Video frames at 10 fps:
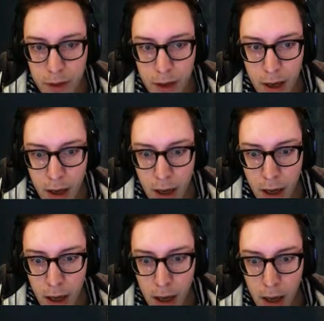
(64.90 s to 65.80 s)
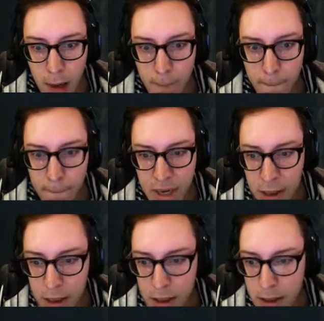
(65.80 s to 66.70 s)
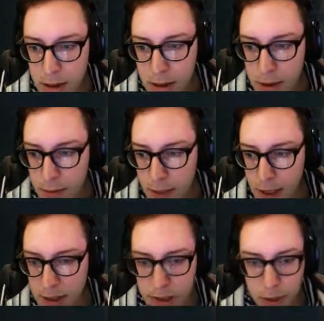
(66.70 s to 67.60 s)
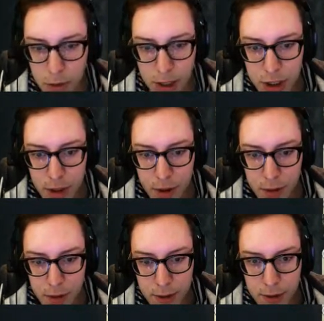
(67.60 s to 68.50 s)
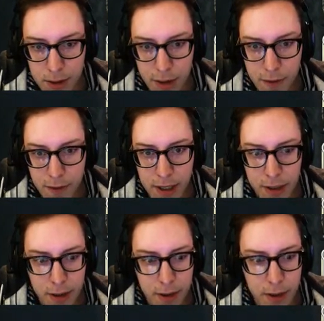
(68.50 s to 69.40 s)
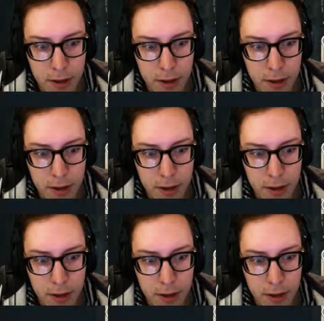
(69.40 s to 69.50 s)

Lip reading: Not seeing too much other stuff here.